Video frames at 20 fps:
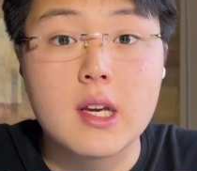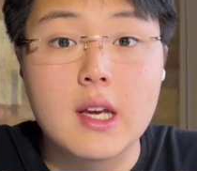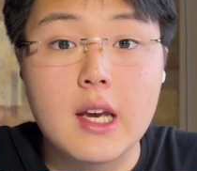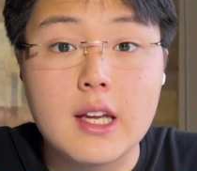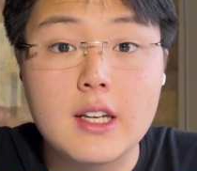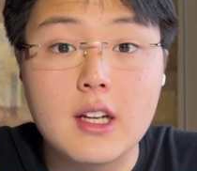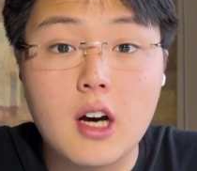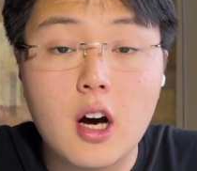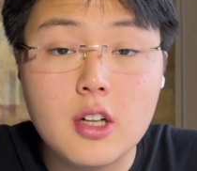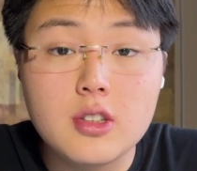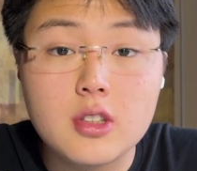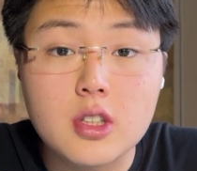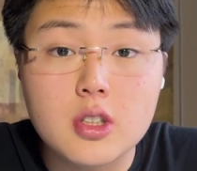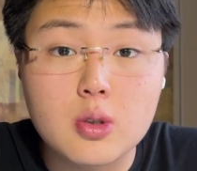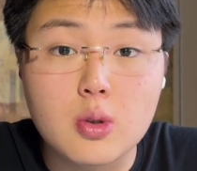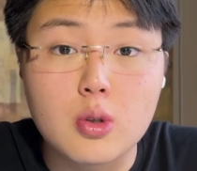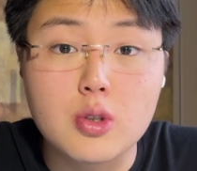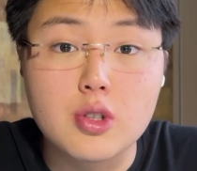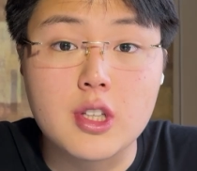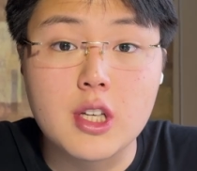It
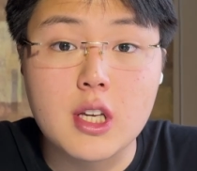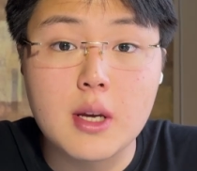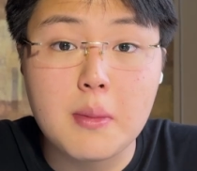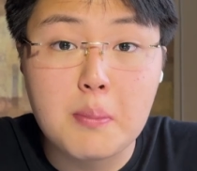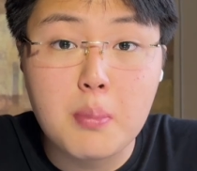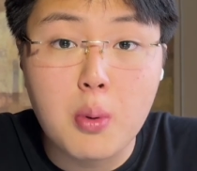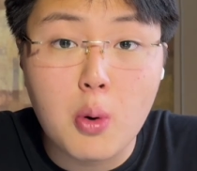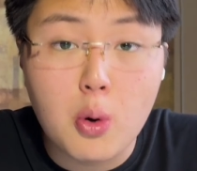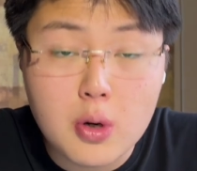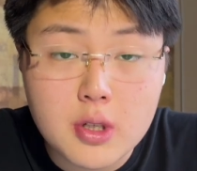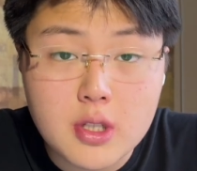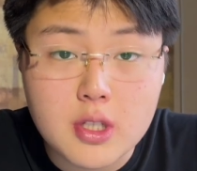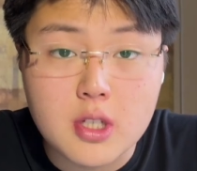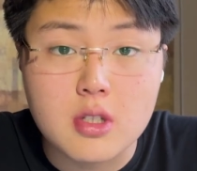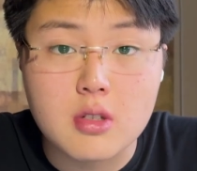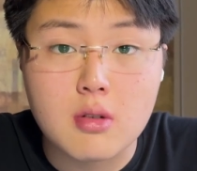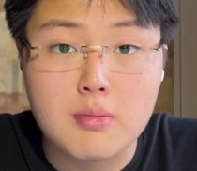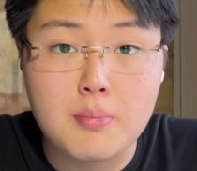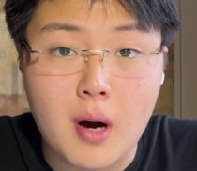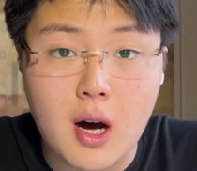underscored the importance
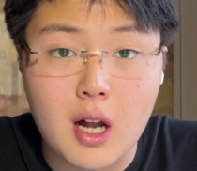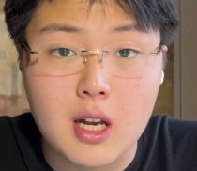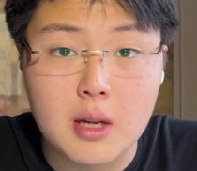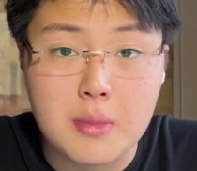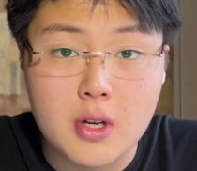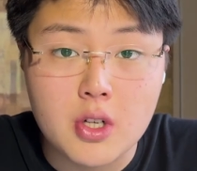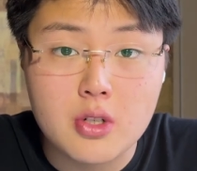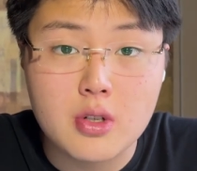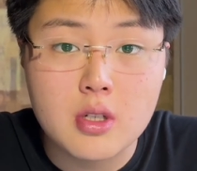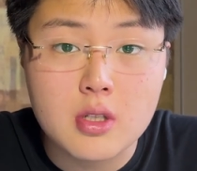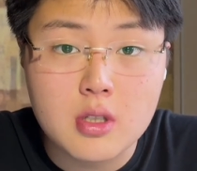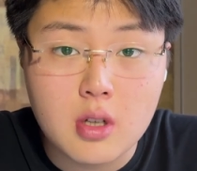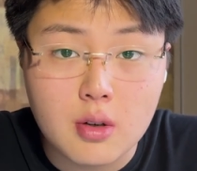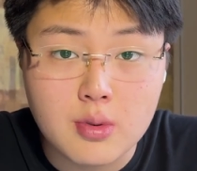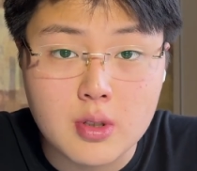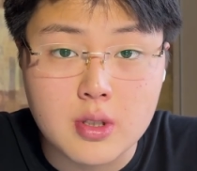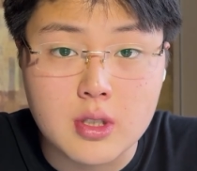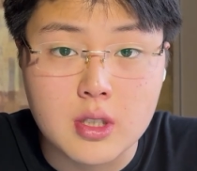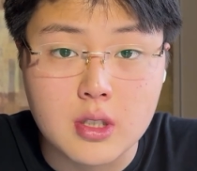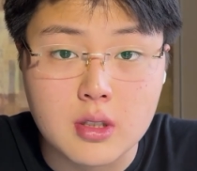of parliamentary
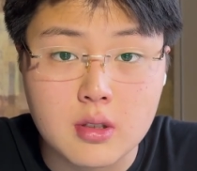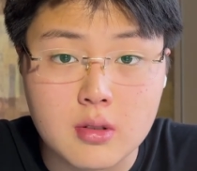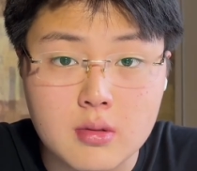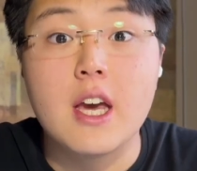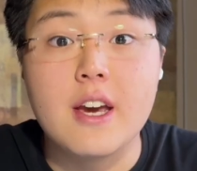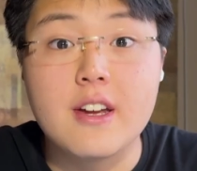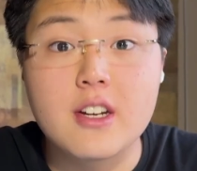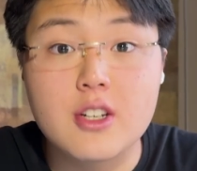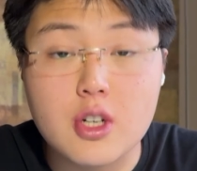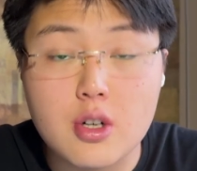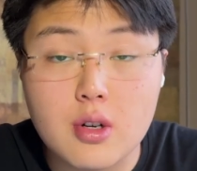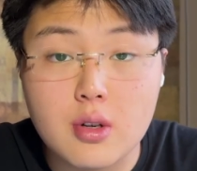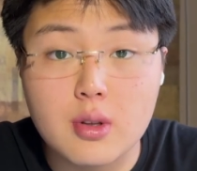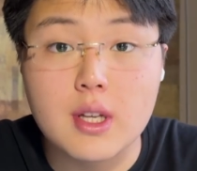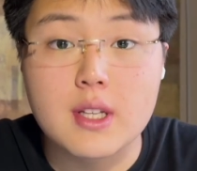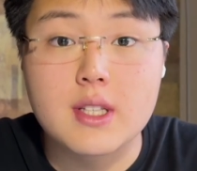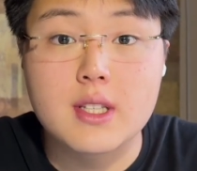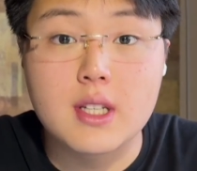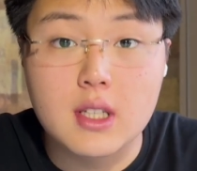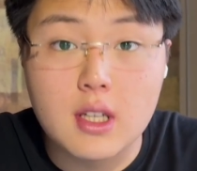sovereignty, ensuring
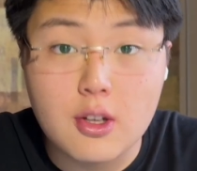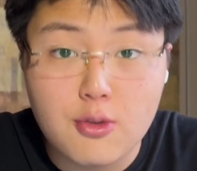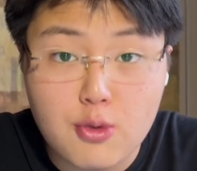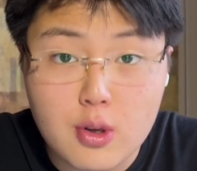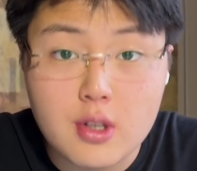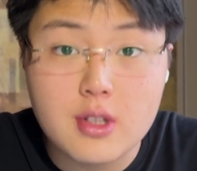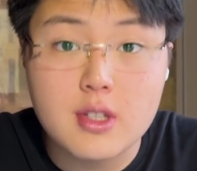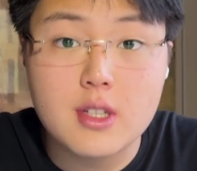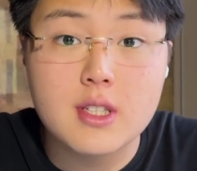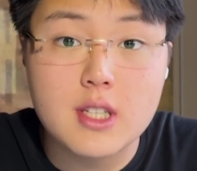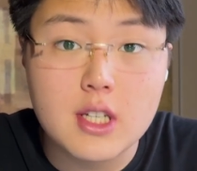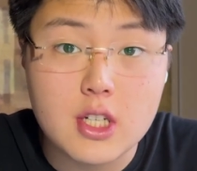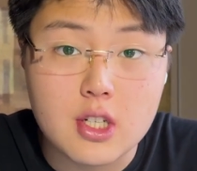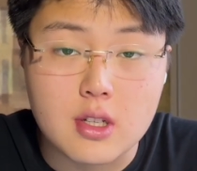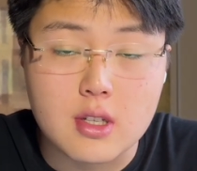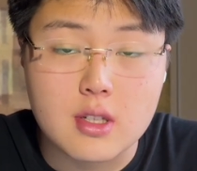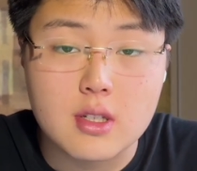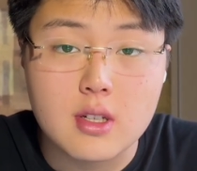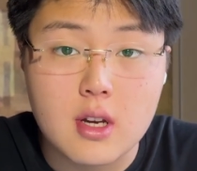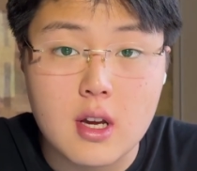that significant
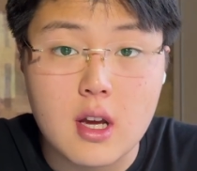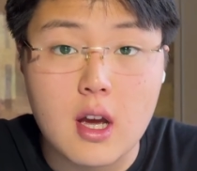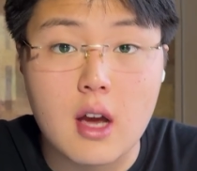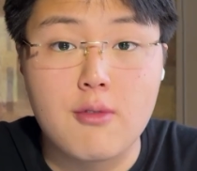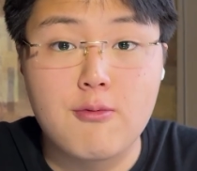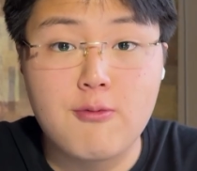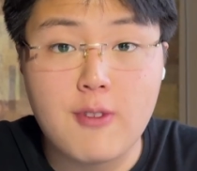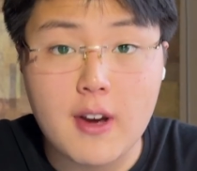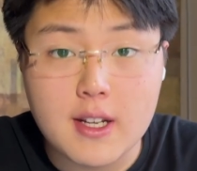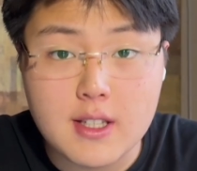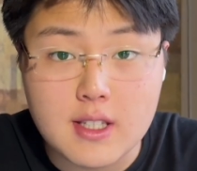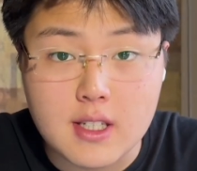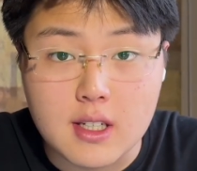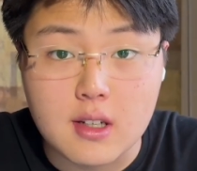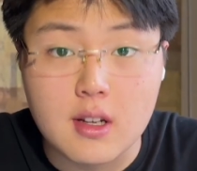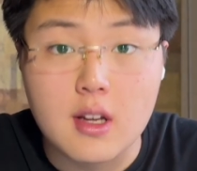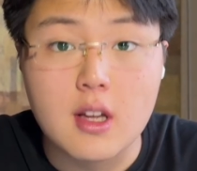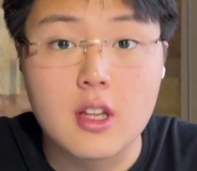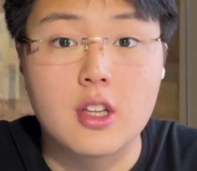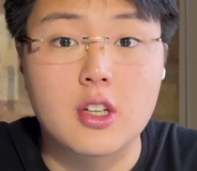decisions affecting
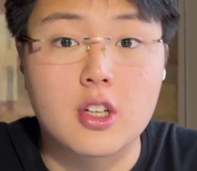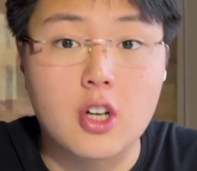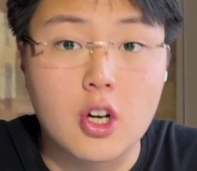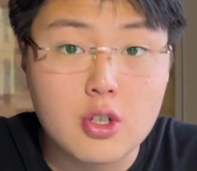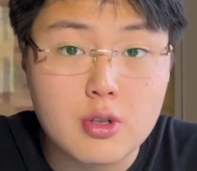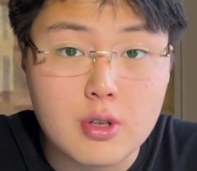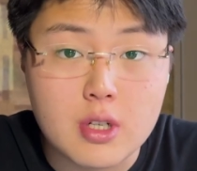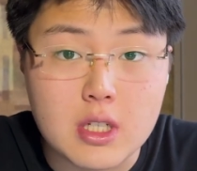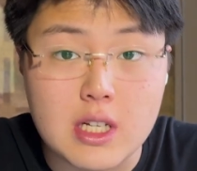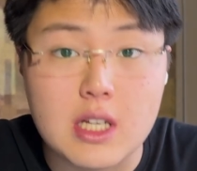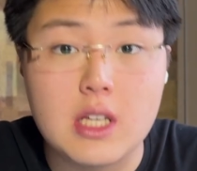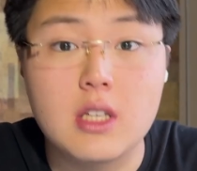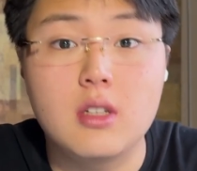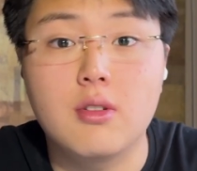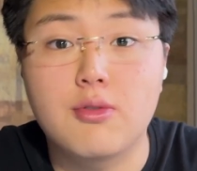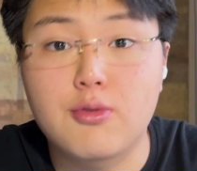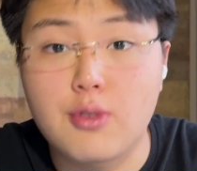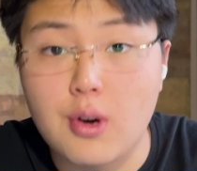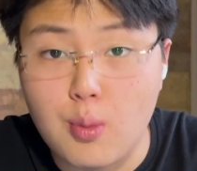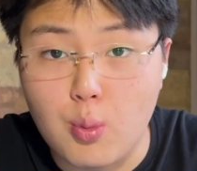the country's legal
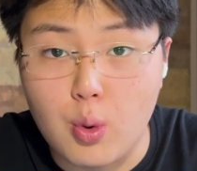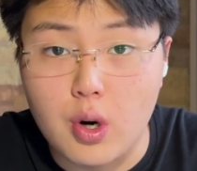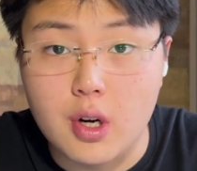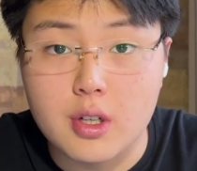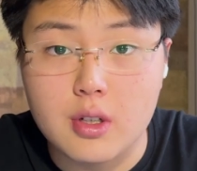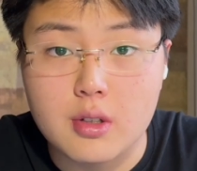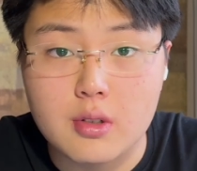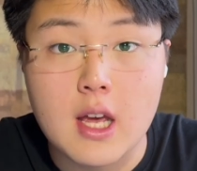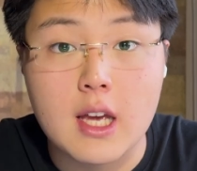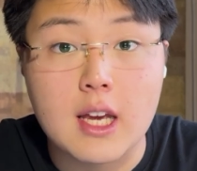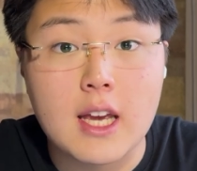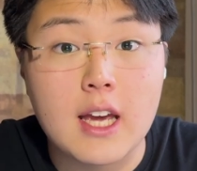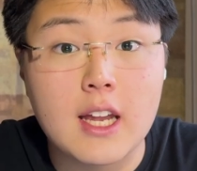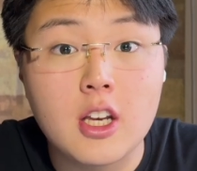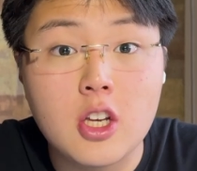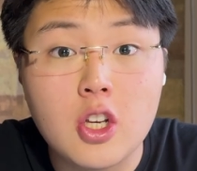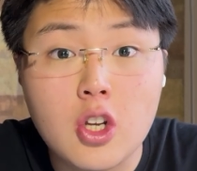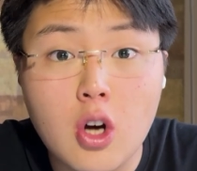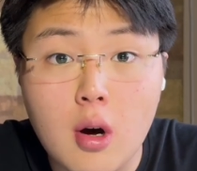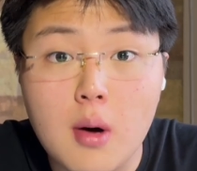framework
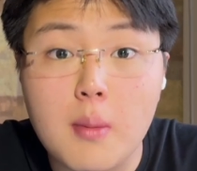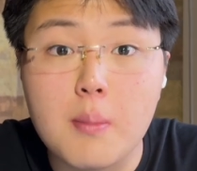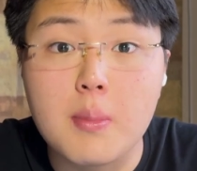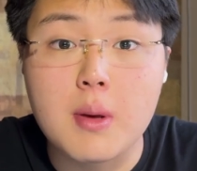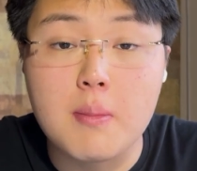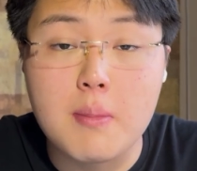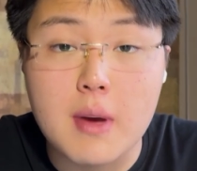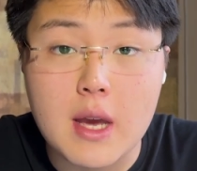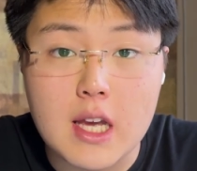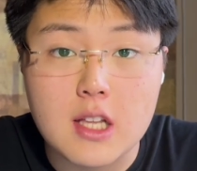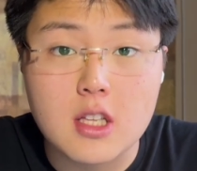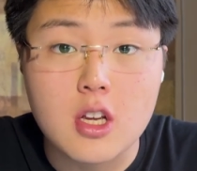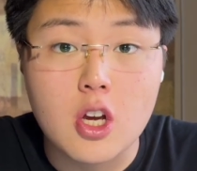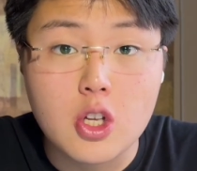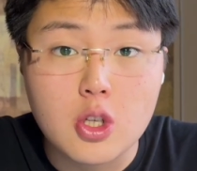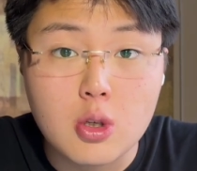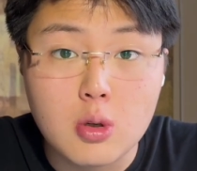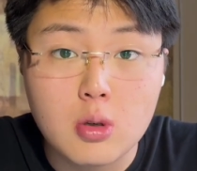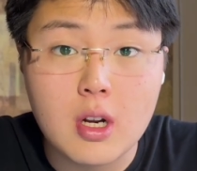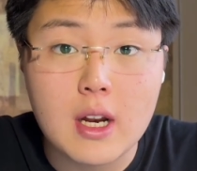cannot be made
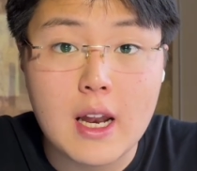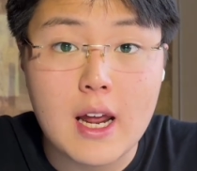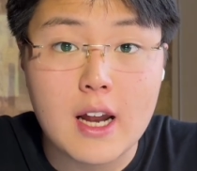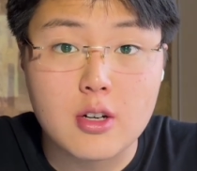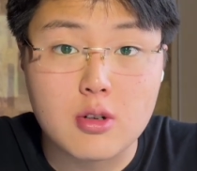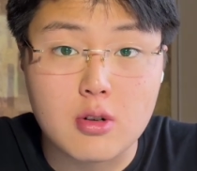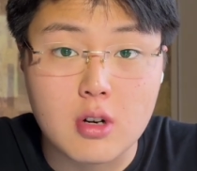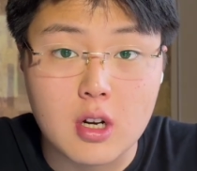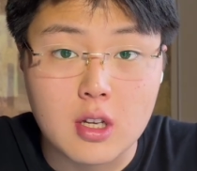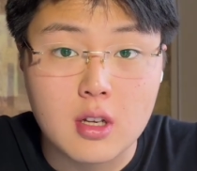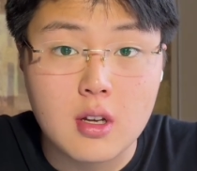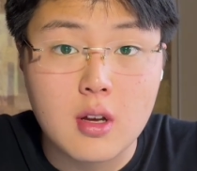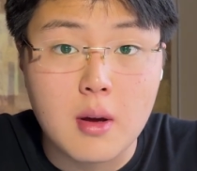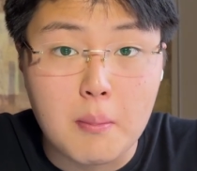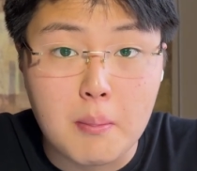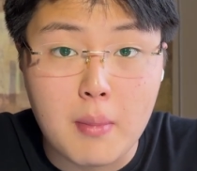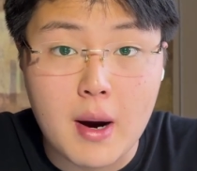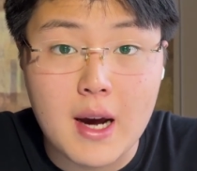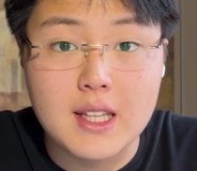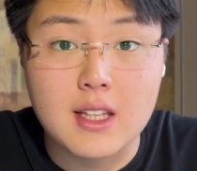unilaterally
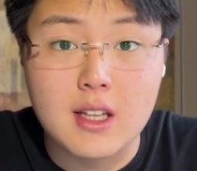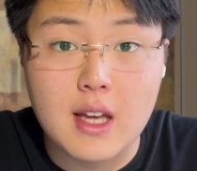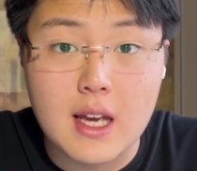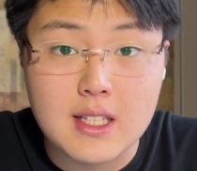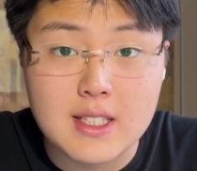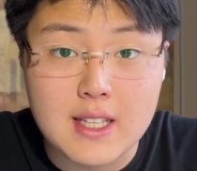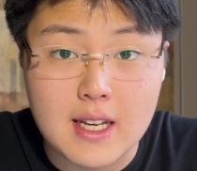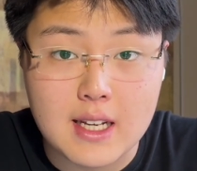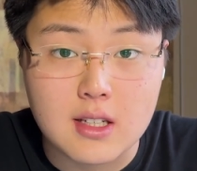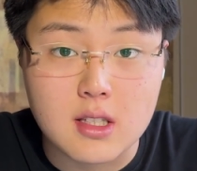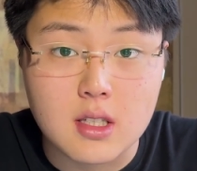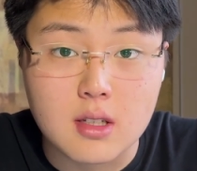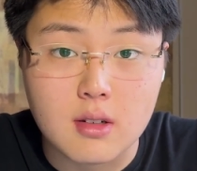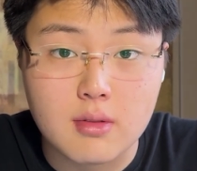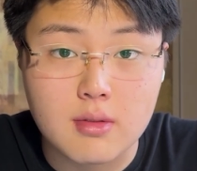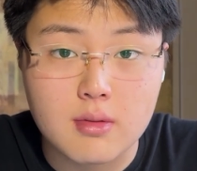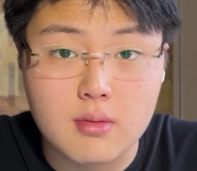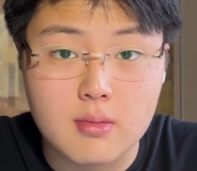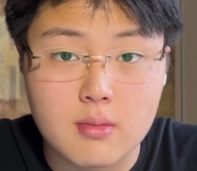by the executive.